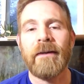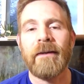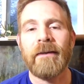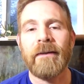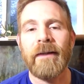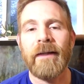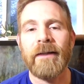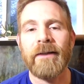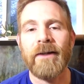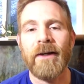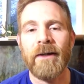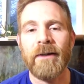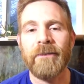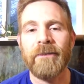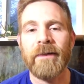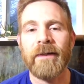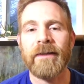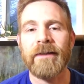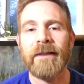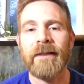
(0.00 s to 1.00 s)
that
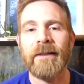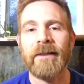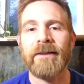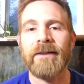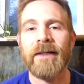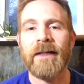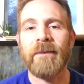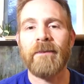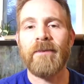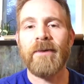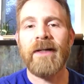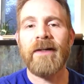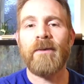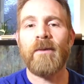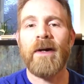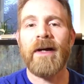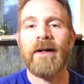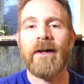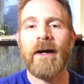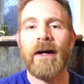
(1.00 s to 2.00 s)
convict cichlids can breed in
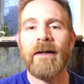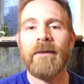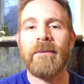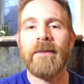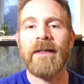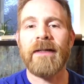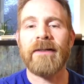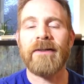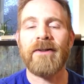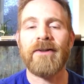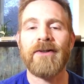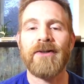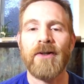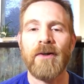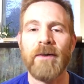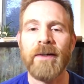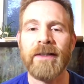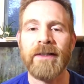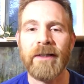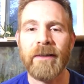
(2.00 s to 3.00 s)
wet cotton because they're
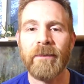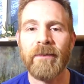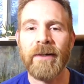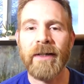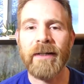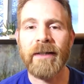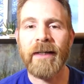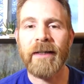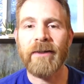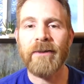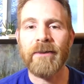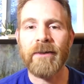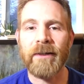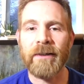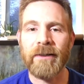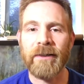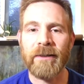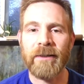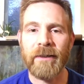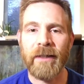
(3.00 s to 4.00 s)
so easy to breed that you could
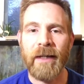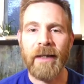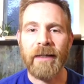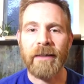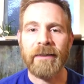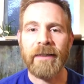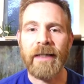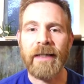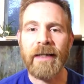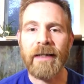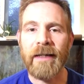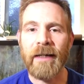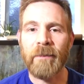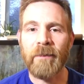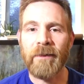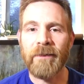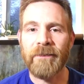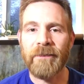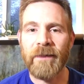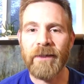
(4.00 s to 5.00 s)
just take a
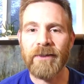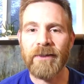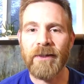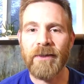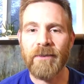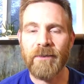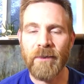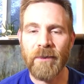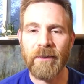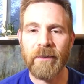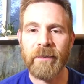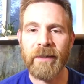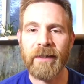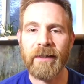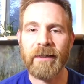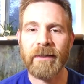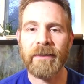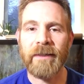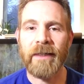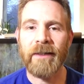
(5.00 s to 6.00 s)
couple of fish and throw them in a
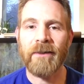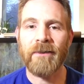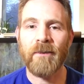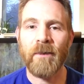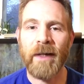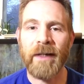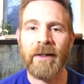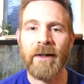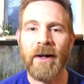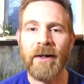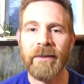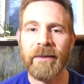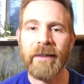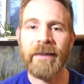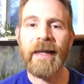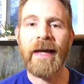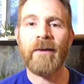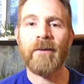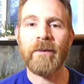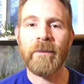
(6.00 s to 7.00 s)
container of wet cotton and
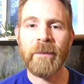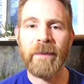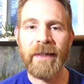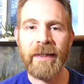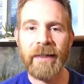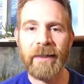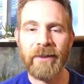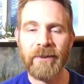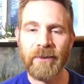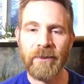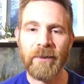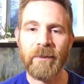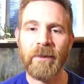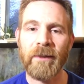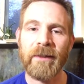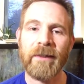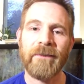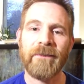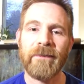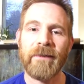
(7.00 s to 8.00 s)
that would be suitable
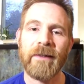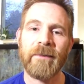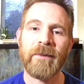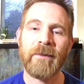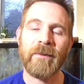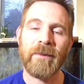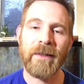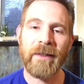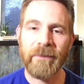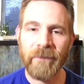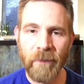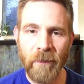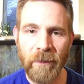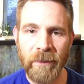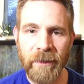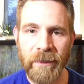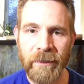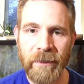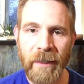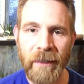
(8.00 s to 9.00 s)
enough for them to breed. Of course,
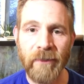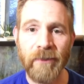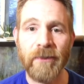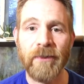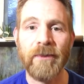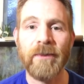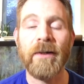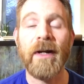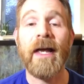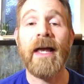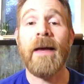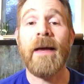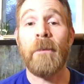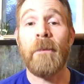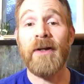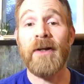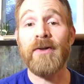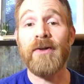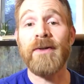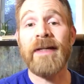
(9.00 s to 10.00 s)
it's not true,
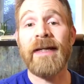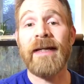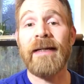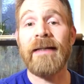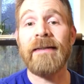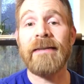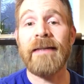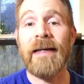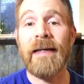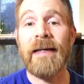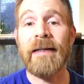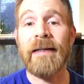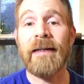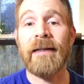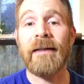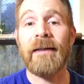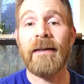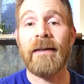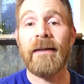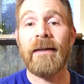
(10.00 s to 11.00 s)
but you can take,
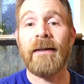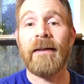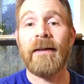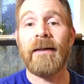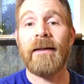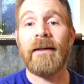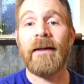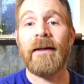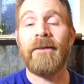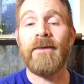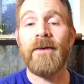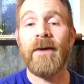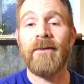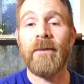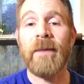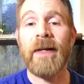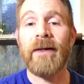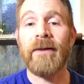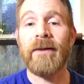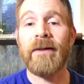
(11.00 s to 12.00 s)
if you have a
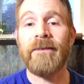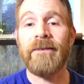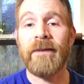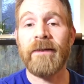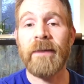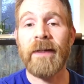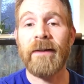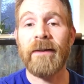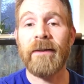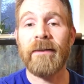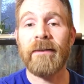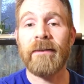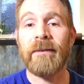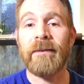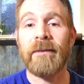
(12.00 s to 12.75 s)
male and a female